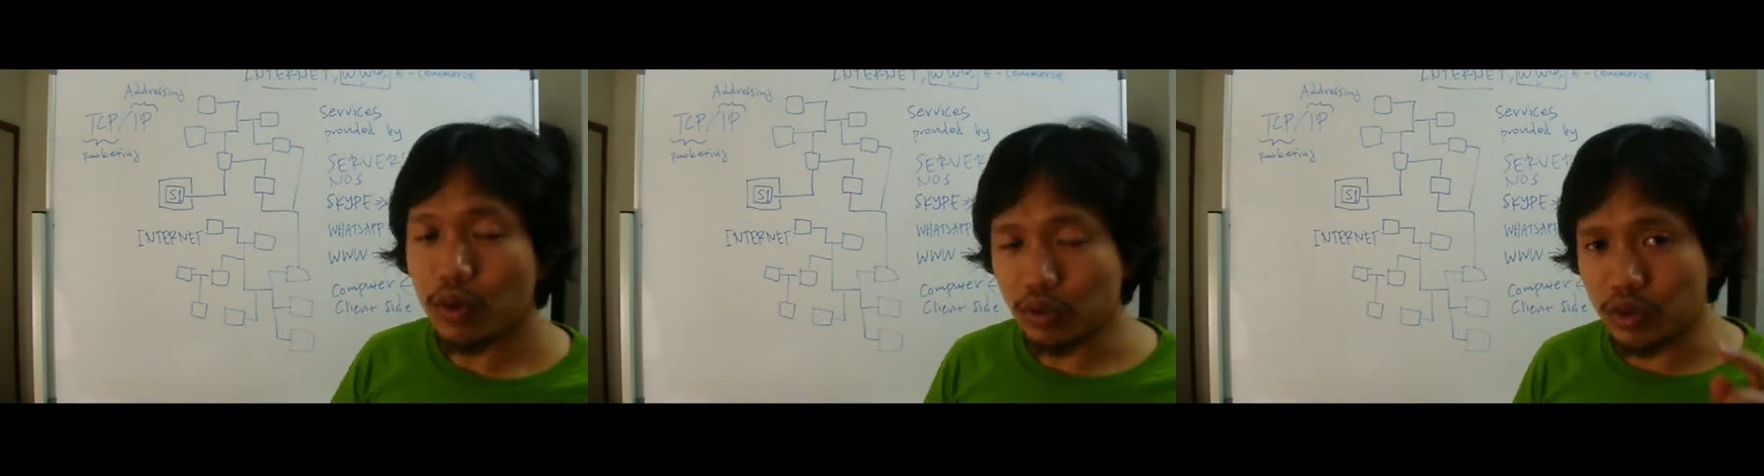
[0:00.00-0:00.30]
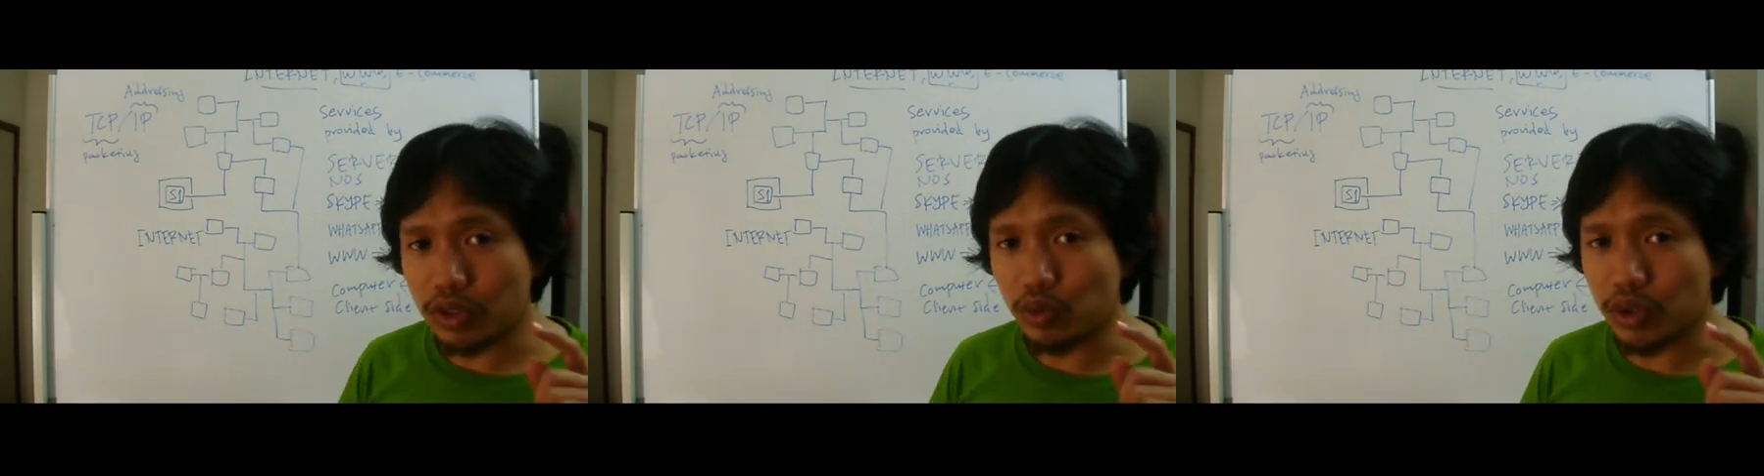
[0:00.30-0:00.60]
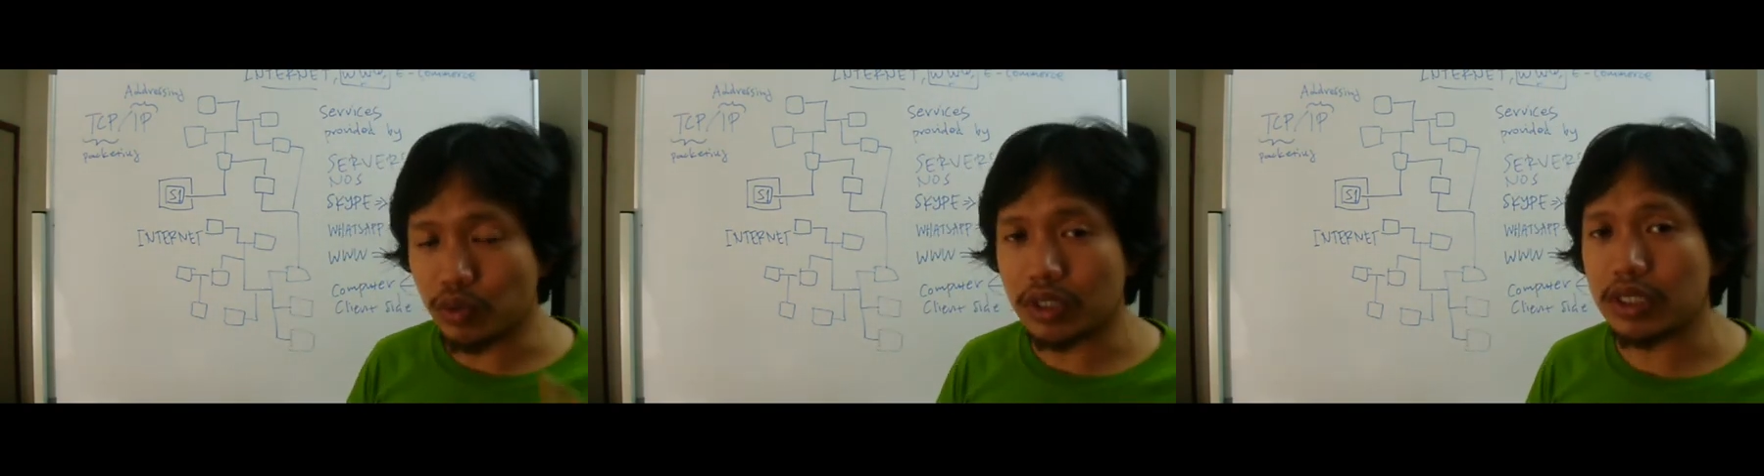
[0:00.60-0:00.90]

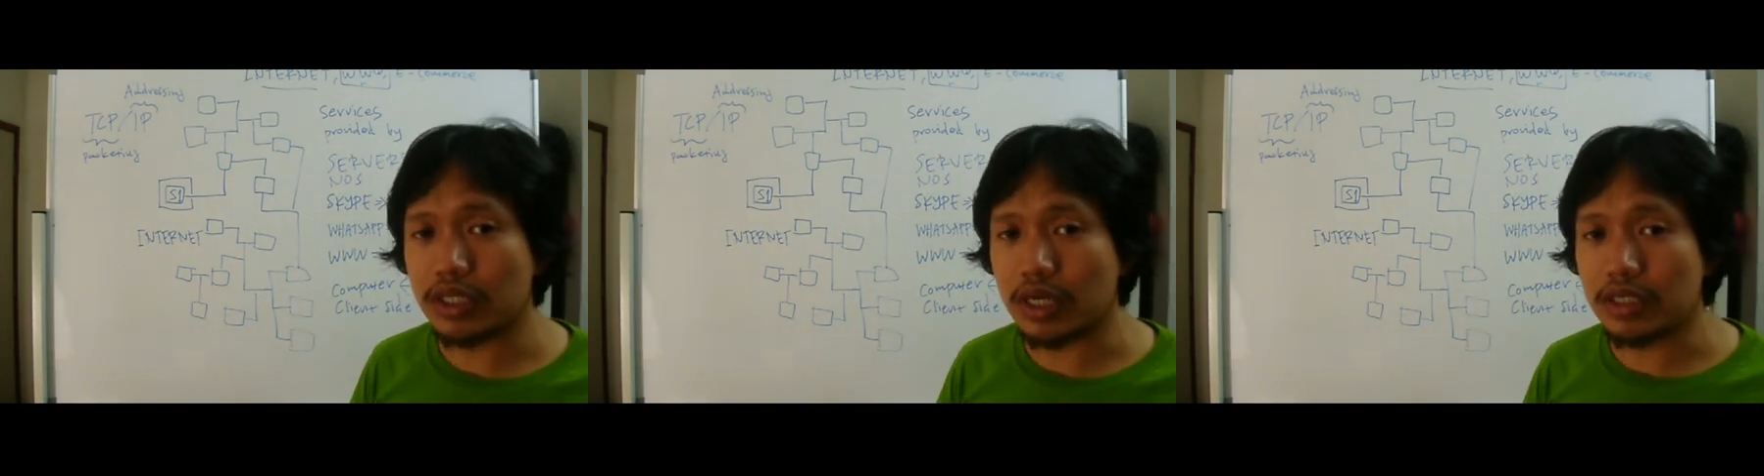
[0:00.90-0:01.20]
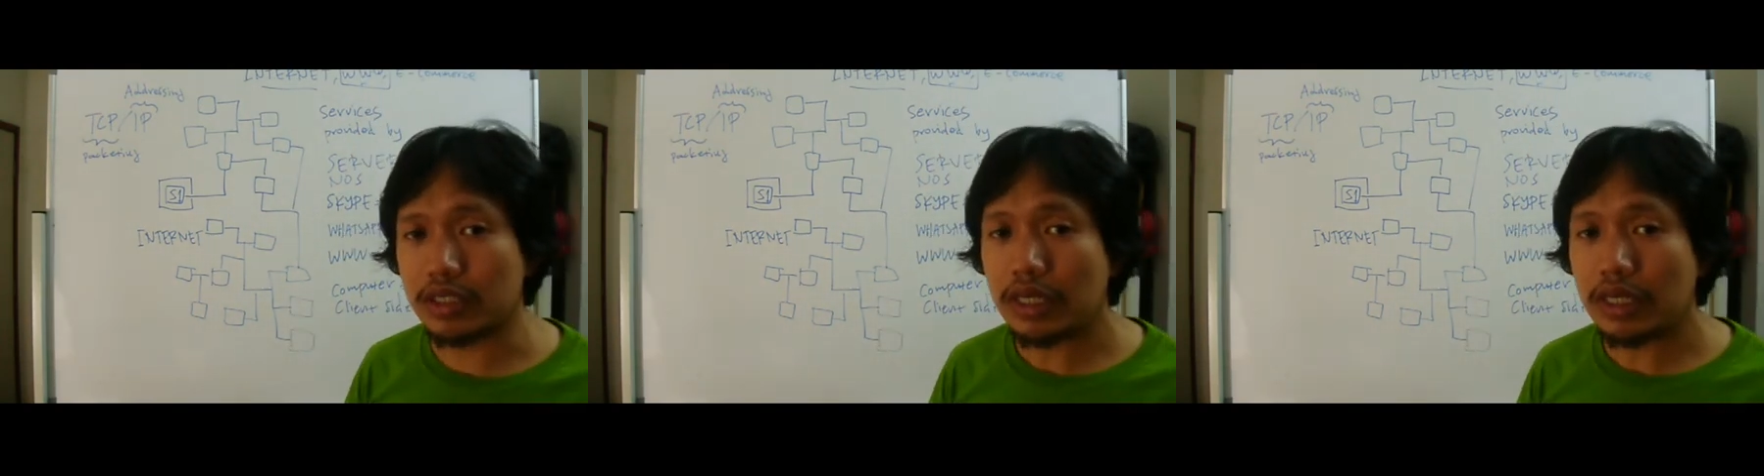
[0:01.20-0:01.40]
which we'll discuss